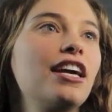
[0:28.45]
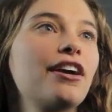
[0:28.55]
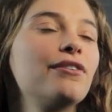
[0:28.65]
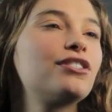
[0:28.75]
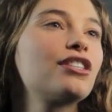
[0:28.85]

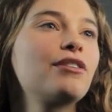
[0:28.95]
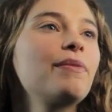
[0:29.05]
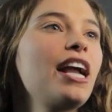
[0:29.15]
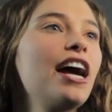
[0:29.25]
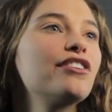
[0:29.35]
it goes
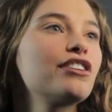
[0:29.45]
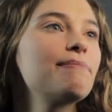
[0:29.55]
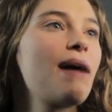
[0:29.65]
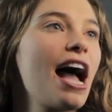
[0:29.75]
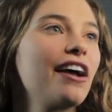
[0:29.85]
300
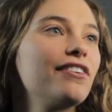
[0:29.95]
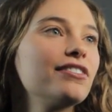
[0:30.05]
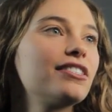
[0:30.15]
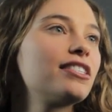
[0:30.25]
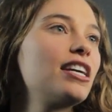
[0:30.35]

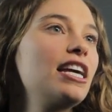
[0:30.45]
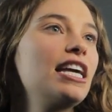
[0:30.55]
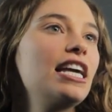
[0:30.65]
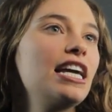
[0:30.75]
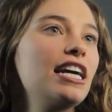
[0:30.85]
miles
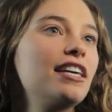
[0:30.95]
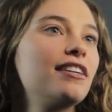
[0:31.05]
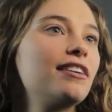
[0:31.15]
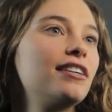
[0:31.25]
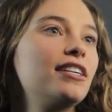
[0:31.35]

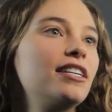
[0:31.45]
in,